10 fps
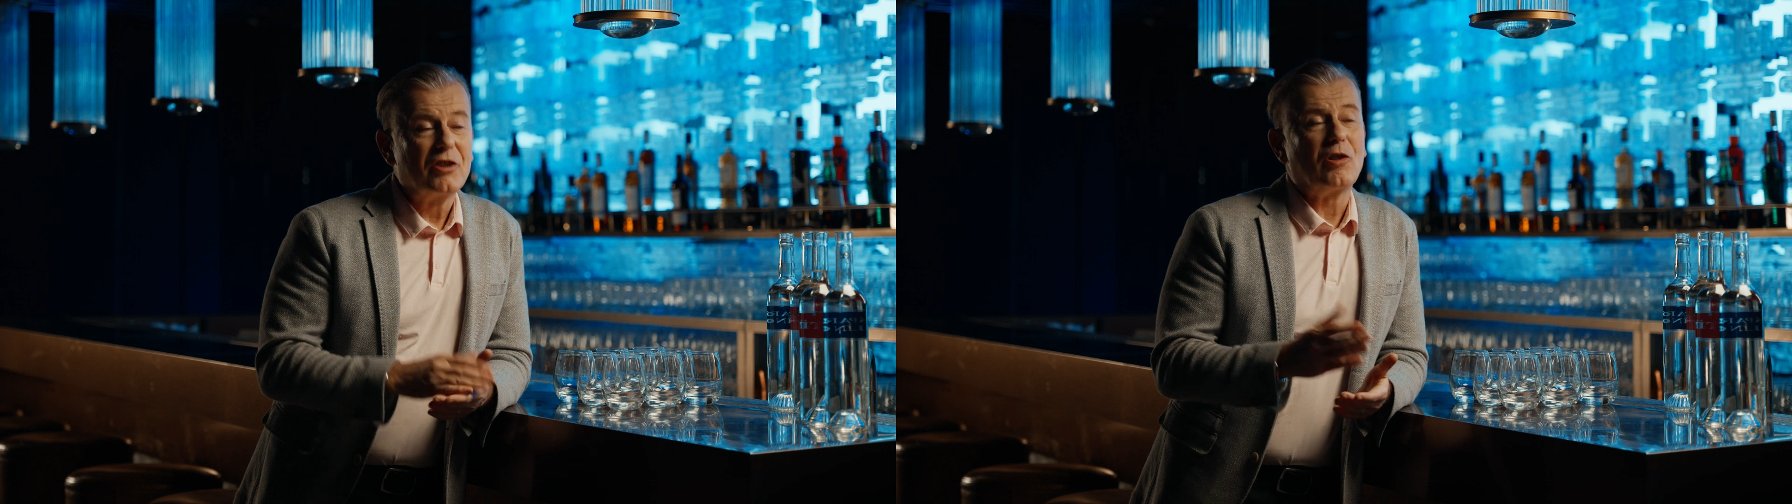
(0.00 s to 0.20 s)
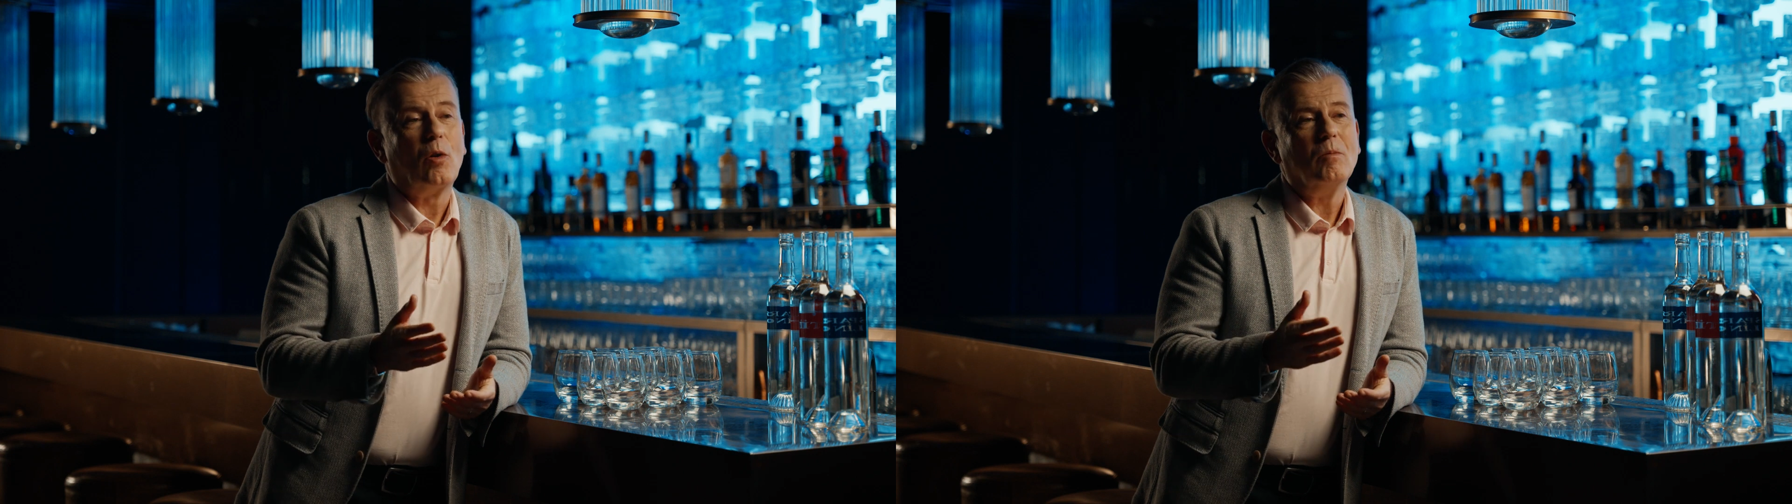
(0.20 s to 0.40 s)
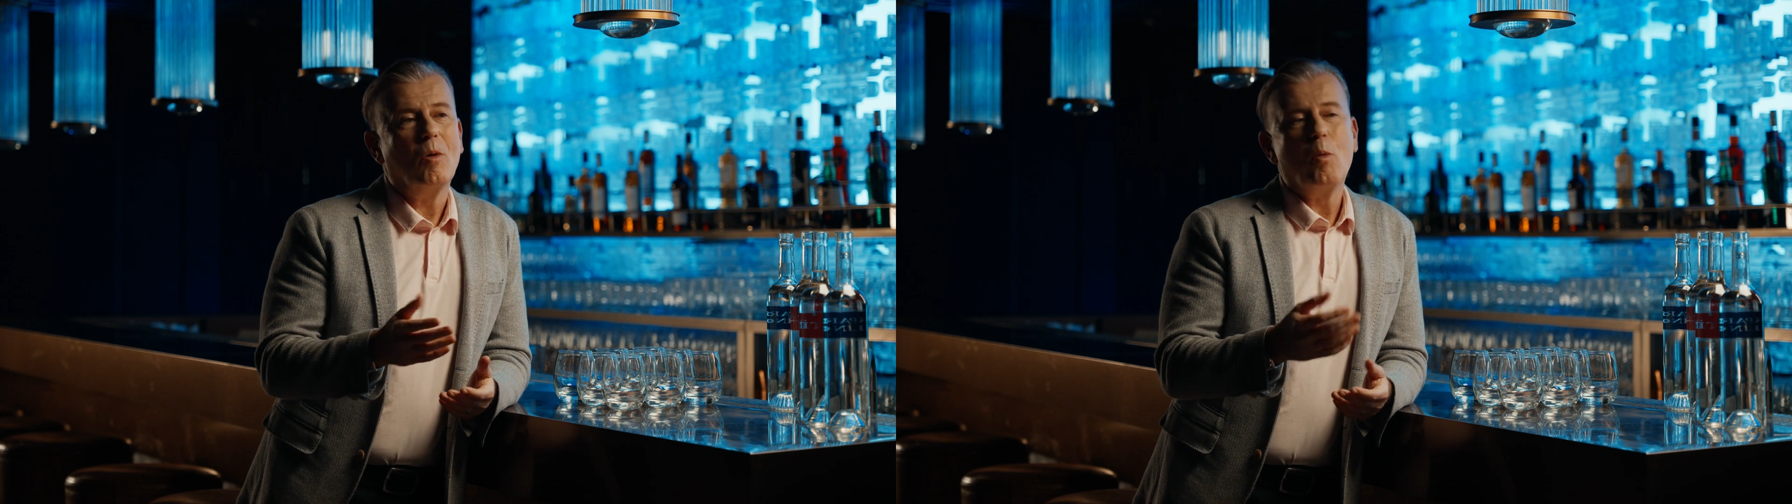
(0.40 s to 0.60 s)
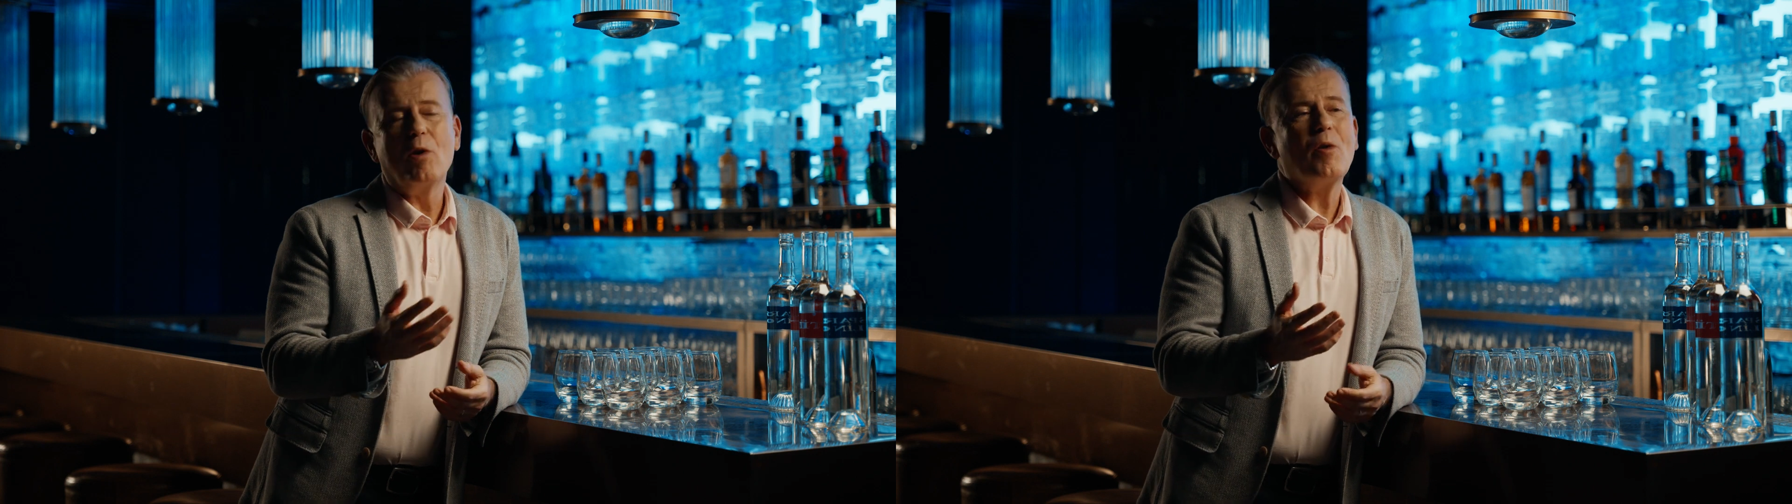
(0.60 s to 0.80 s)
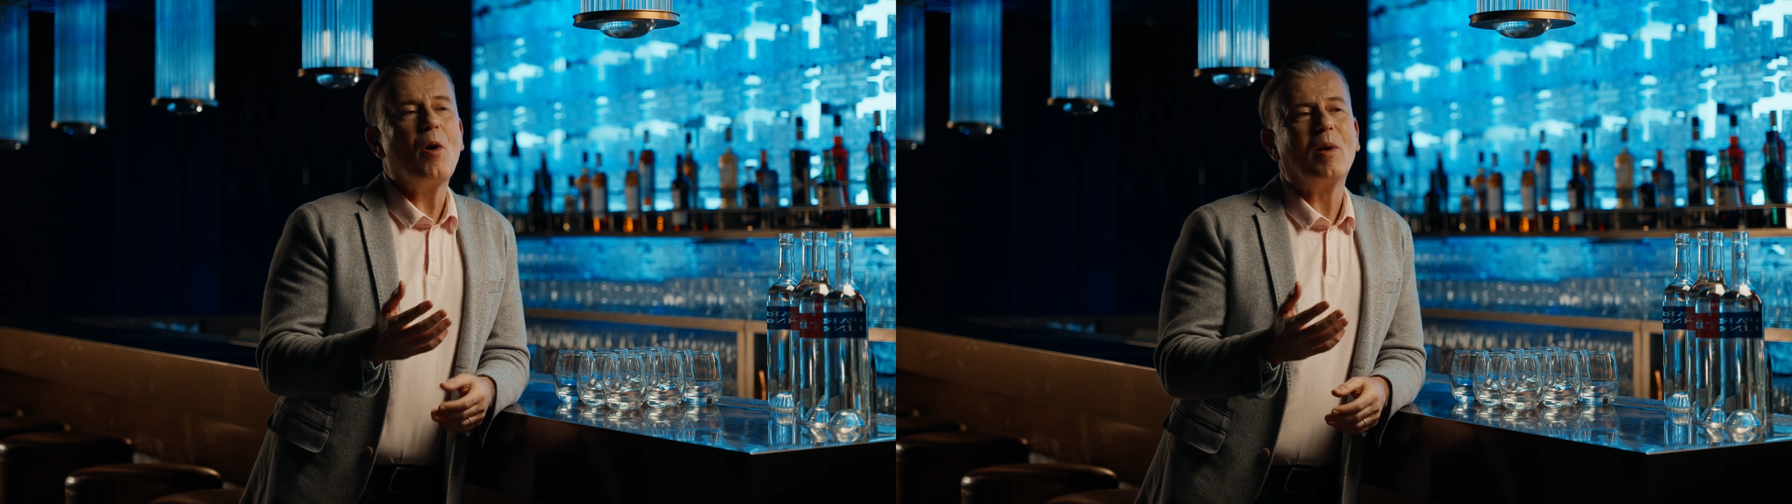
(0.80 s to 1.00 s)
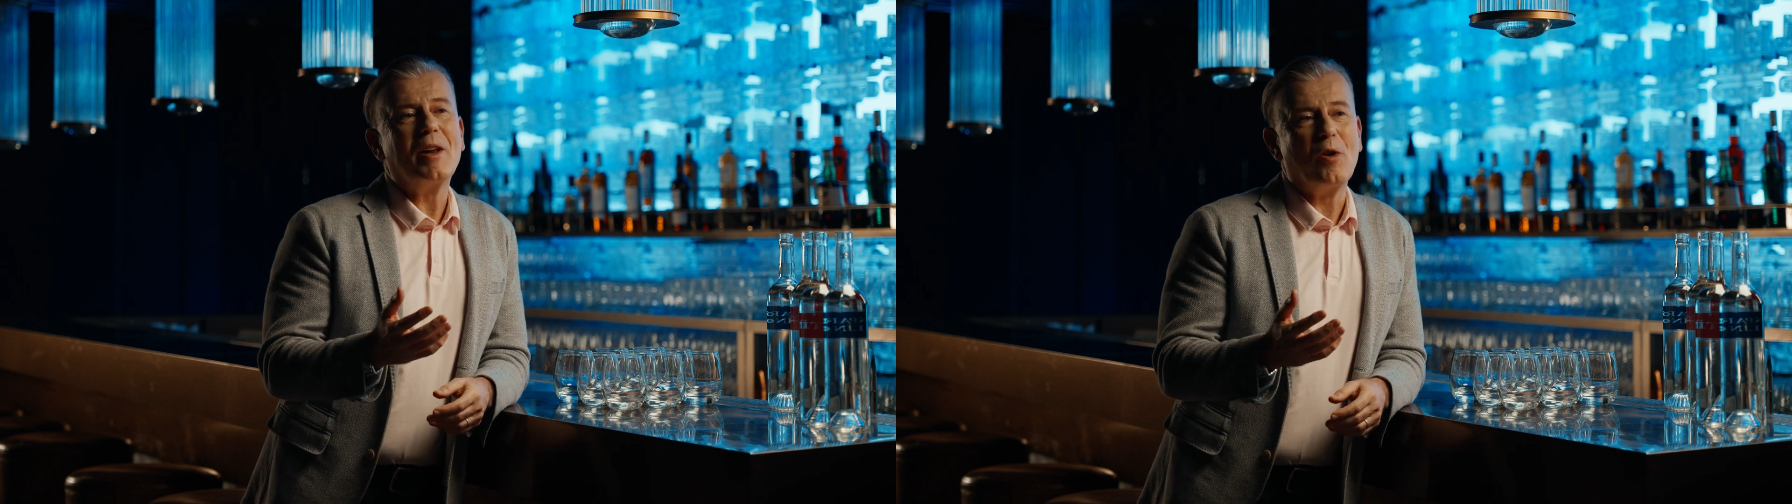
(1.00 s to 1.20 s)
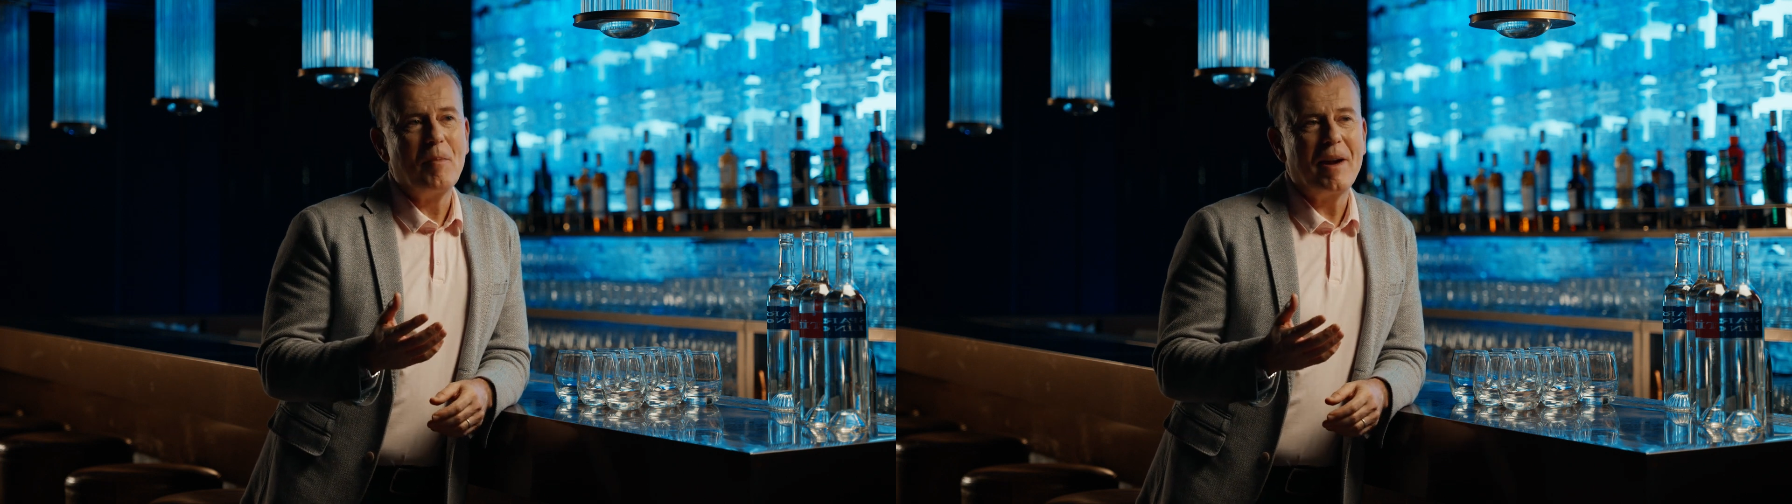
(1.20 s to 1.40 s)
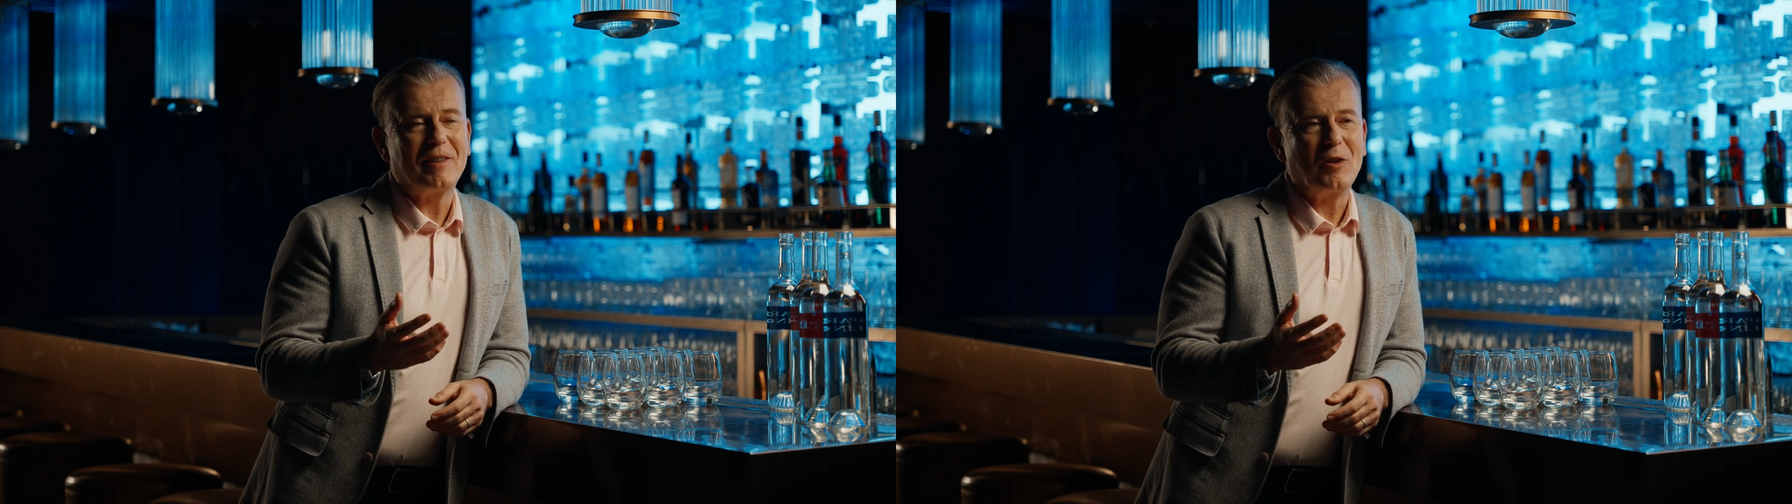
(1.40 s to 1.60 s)
So, we all know Lionel
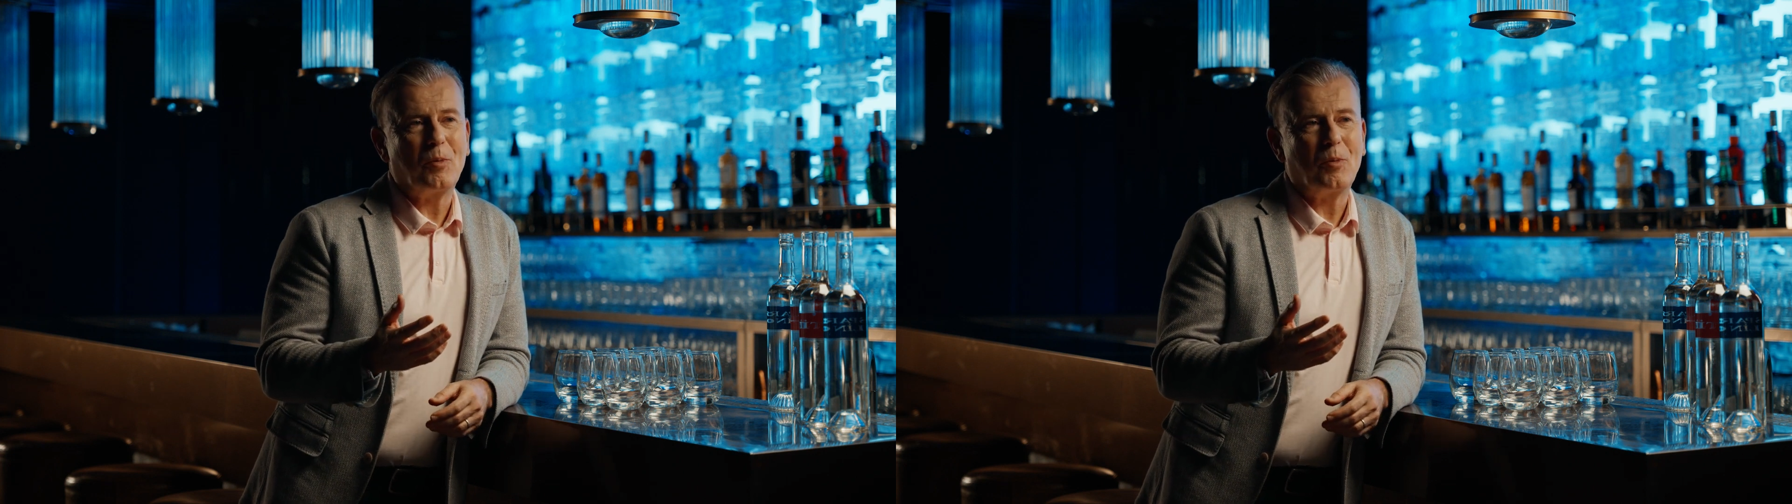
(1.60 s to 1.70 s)
Messi is